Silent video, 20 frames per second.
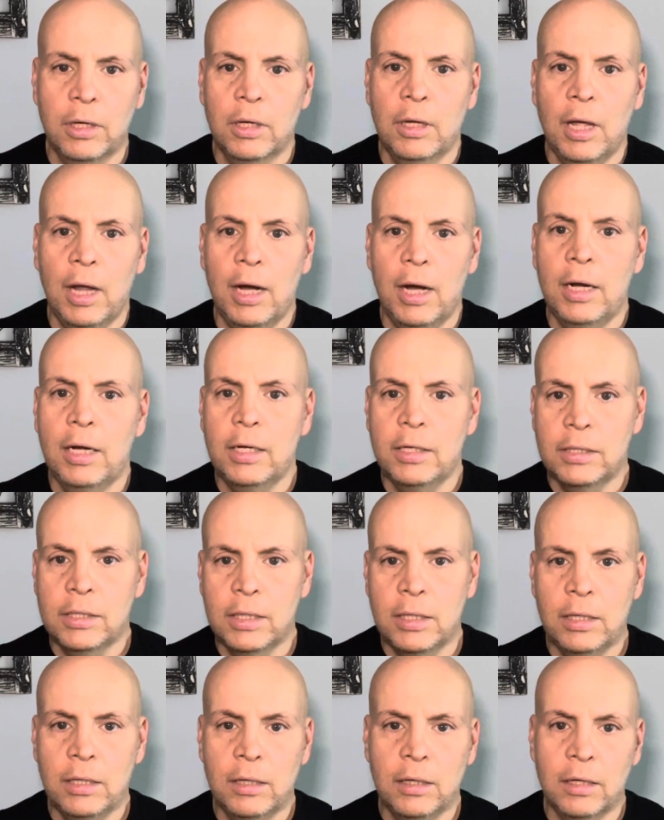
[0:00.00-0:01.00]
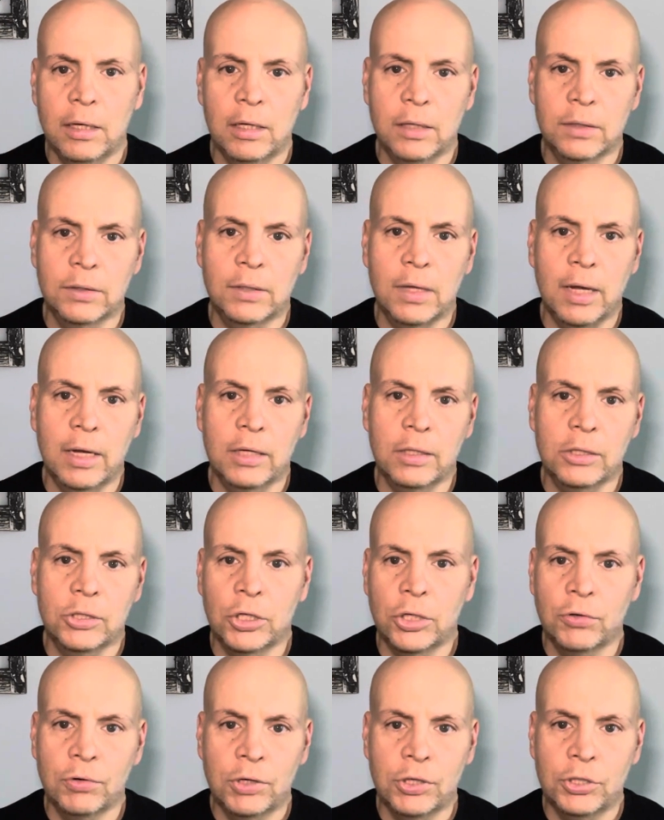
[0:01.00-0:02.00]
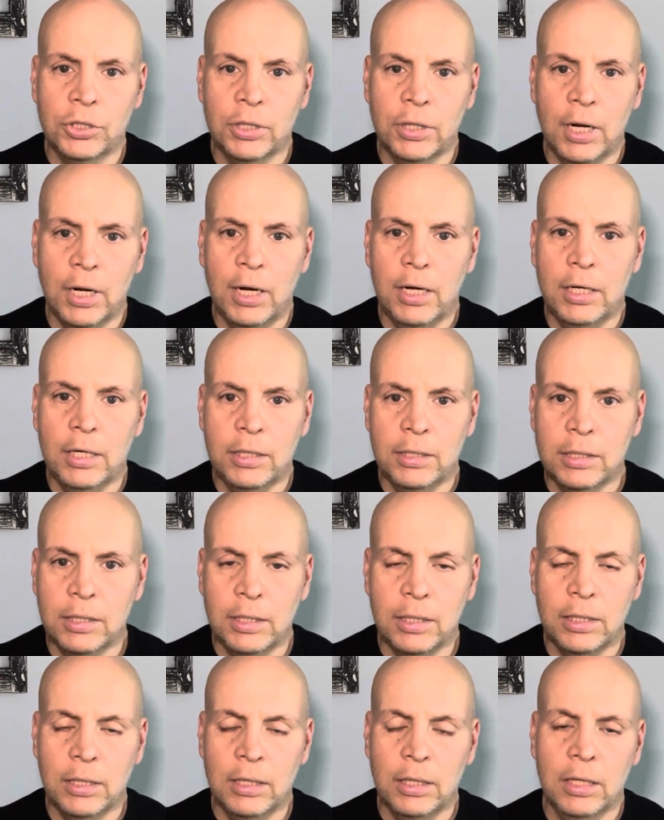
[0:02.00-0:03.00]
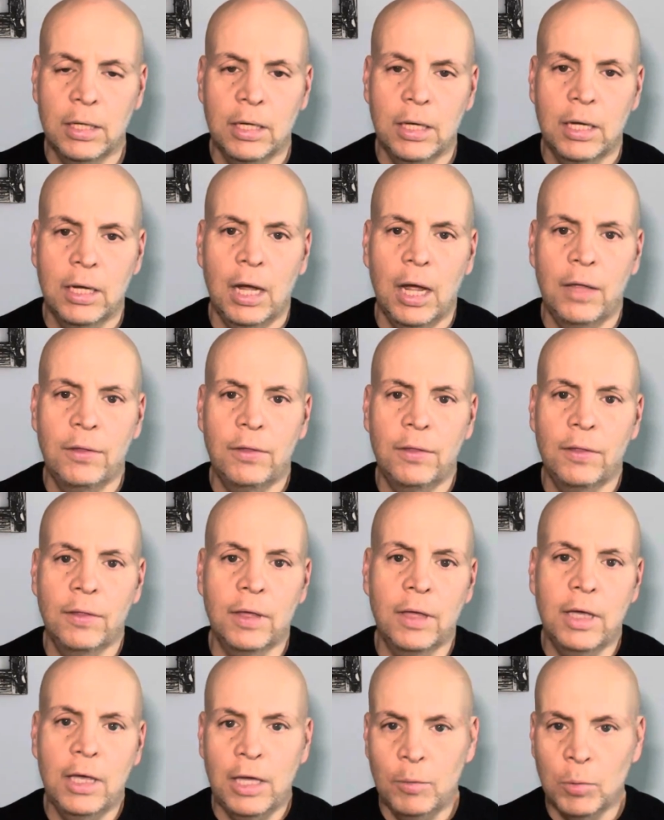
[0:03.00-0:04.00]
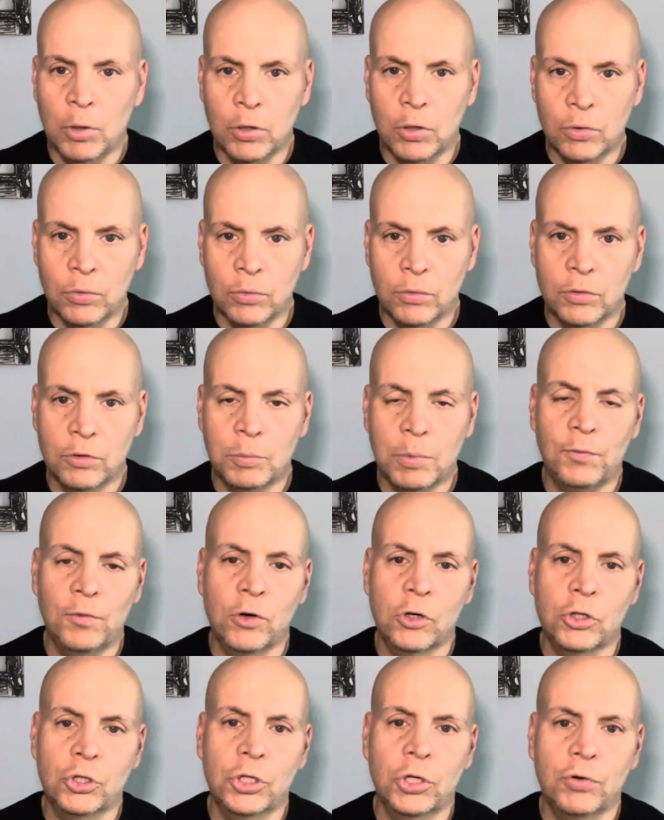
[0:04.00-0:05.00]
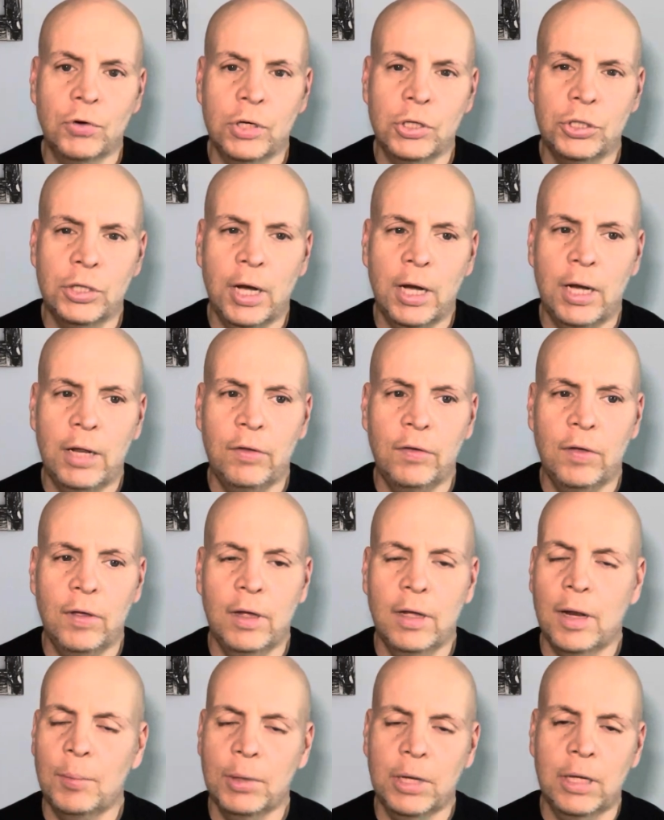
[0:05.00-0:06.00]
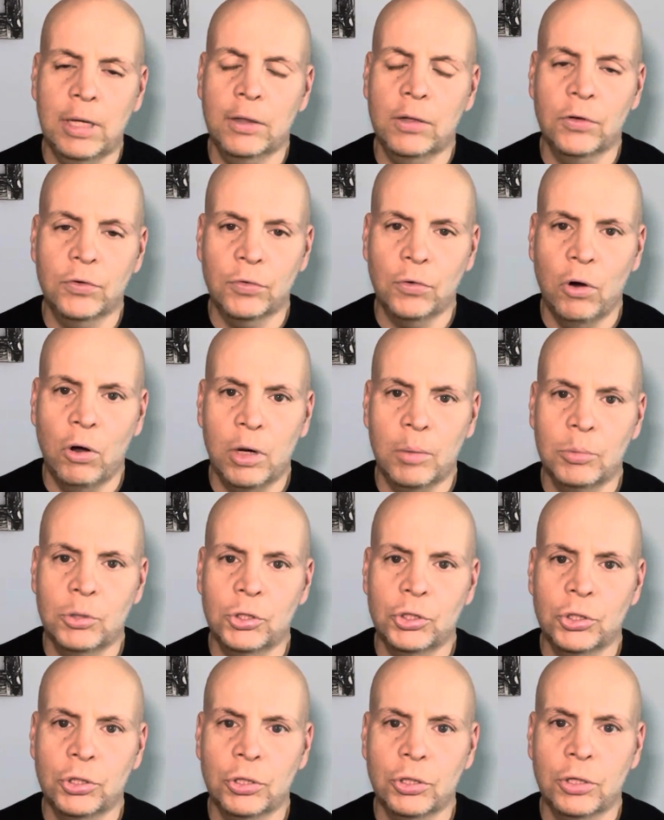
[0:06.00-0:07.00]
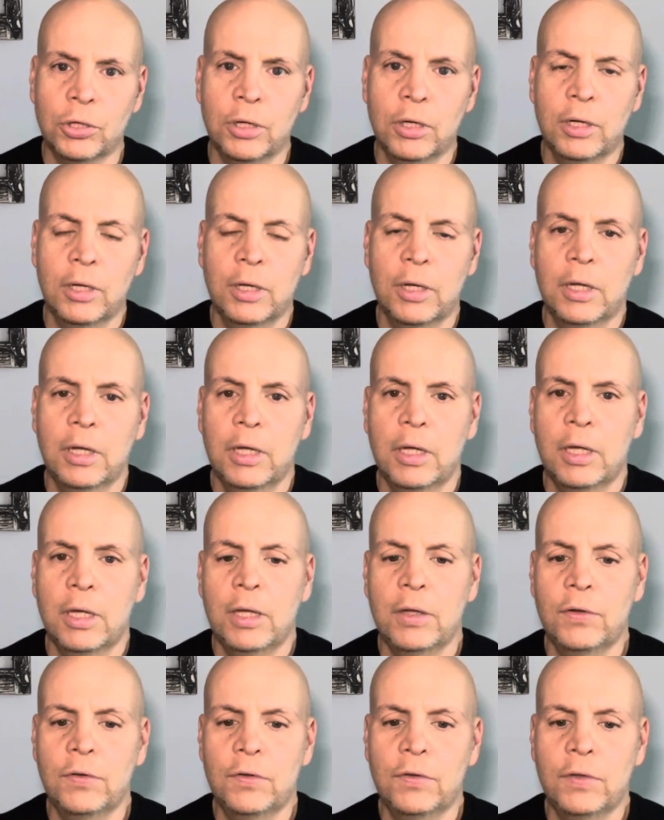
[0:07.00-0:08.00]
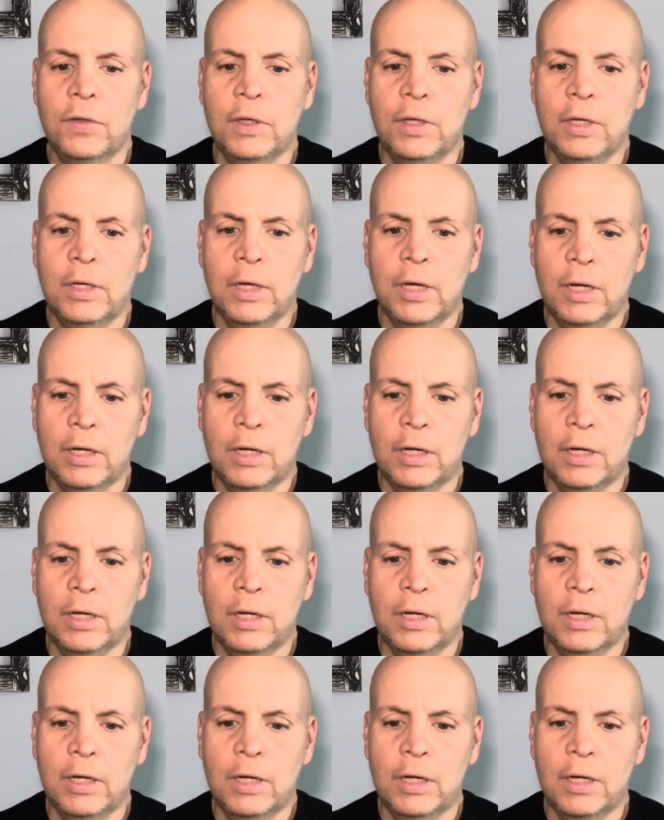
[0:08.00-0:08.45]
ADT, a second generation ADT, and then the chemo. So my first generation ADT, and I'm gonna get this wrong, I'm sure, is the